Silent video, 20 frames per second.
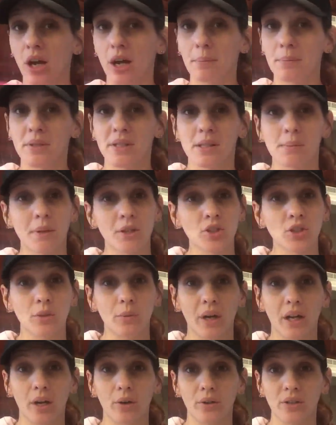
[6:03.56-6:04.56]
drops, especially
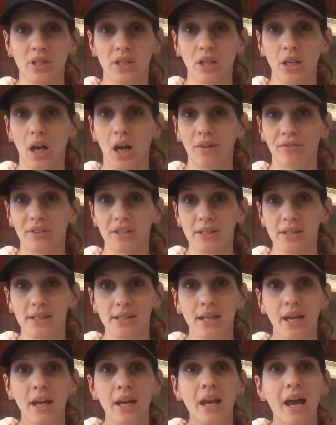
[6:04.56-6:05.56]
when I go into the
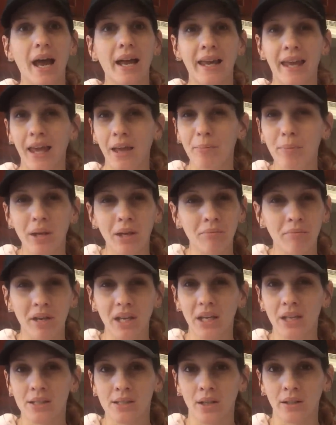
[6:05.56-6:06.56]
office. I can't be in
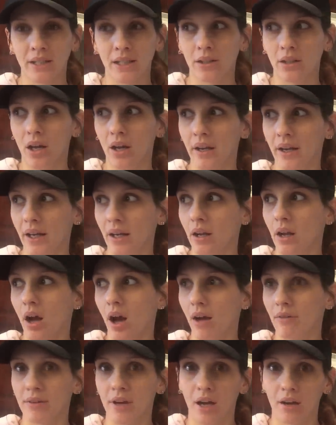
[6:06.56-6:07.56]
meetings all day long and
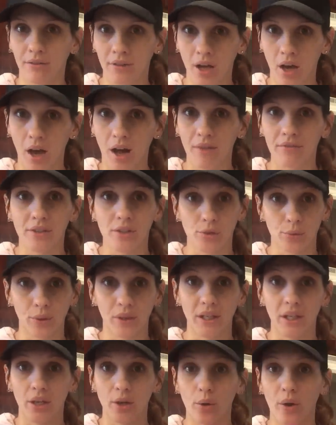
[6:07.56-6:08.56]
cough, cough, cough. It's
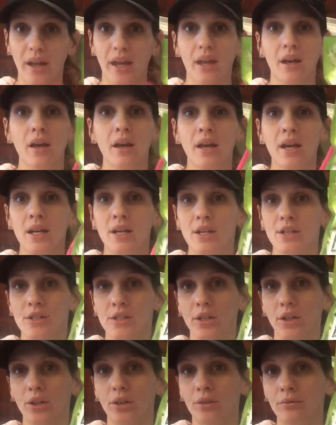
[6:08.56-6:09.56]
really annoying.
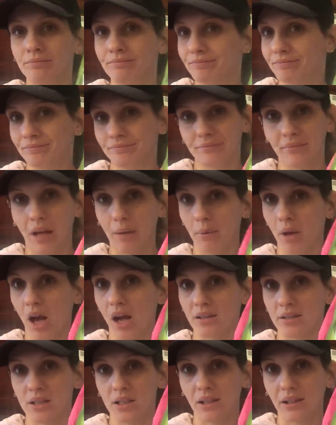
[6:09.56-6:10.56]
So I'm
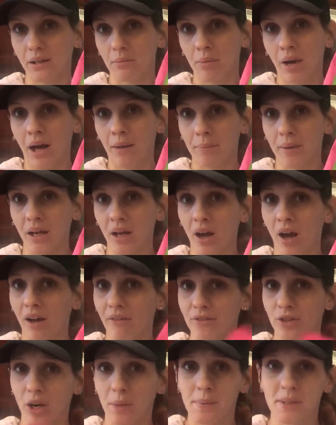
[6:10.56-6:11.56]
constantly popping
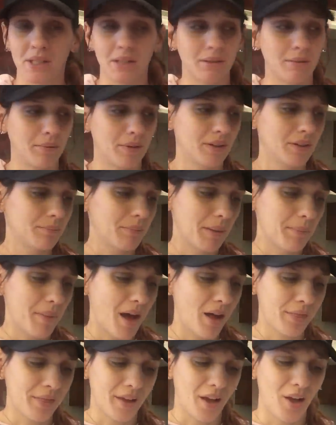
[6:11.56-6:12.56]
cough drops in my
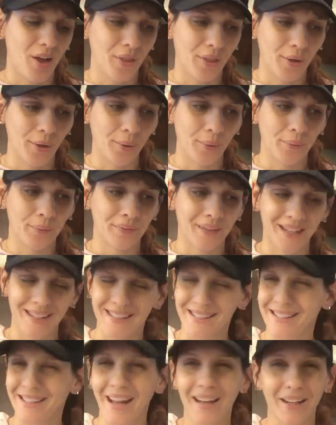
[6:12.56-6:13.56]
mouth, although
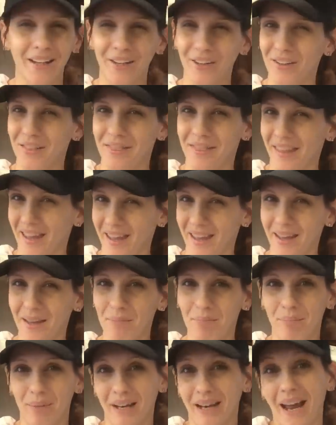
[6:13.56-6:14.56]
that's not a good
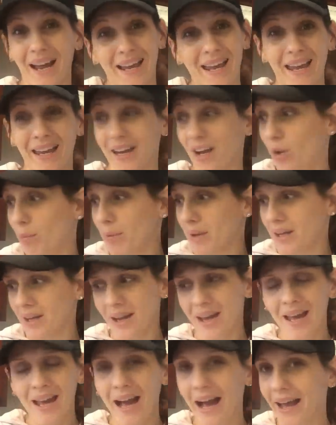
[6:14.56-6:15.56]
thing, but I can't help it.
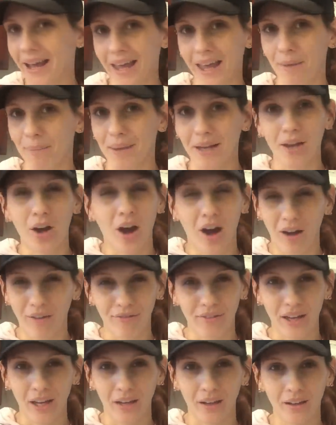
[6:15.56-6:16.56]
I can't be
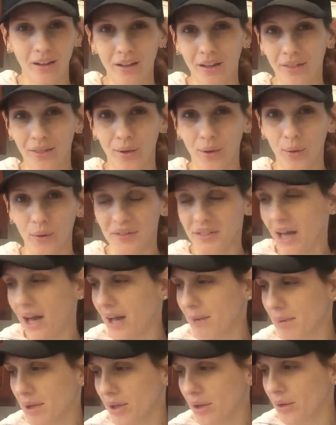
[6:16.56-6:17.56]
coughing the whole
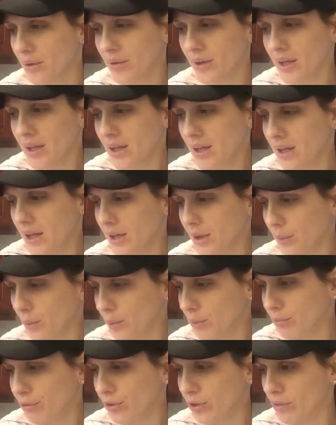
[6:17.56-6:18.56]
time, you know, in a
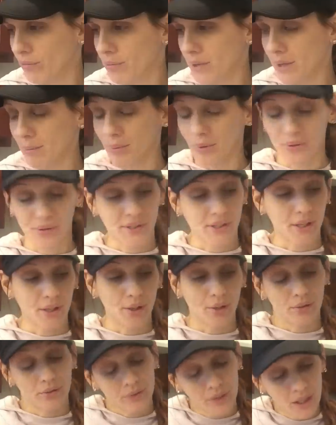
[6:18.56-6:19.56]
room full of people.
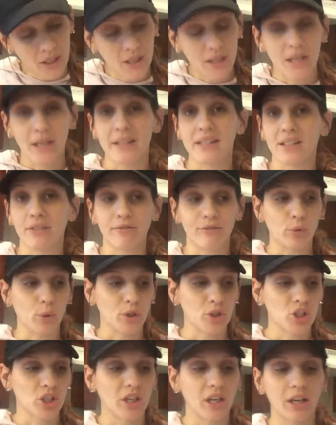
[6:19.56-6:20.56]
So it's
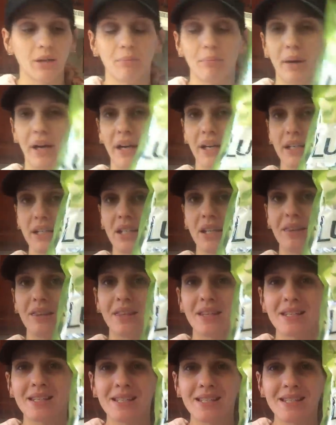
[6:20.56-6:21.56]
unfortunate, but
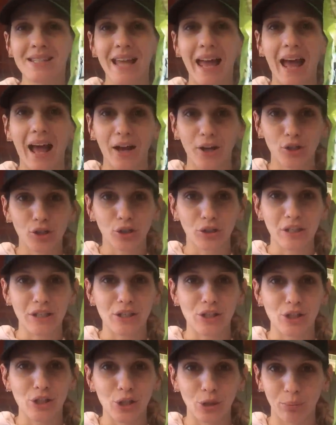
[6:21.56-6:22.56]
this is actually
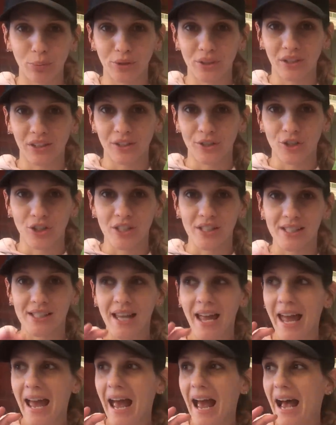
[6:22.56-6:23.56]
super delicious.
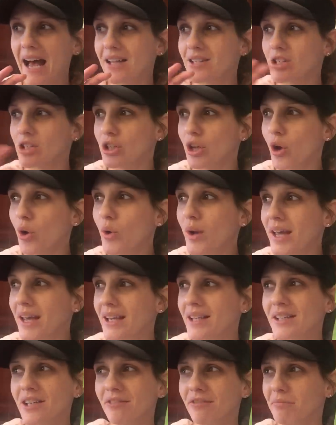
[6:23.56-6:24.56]
Has no
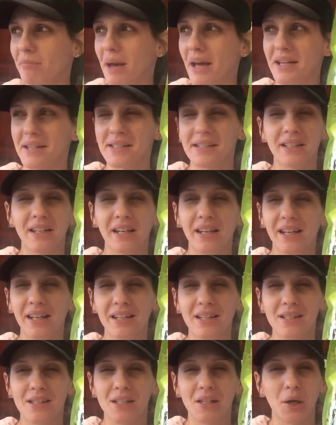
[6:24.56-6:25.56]
hint of medicine in
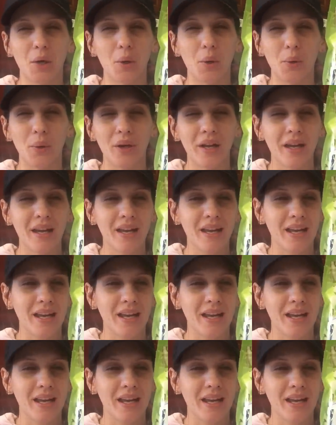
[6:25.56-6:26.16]
it, so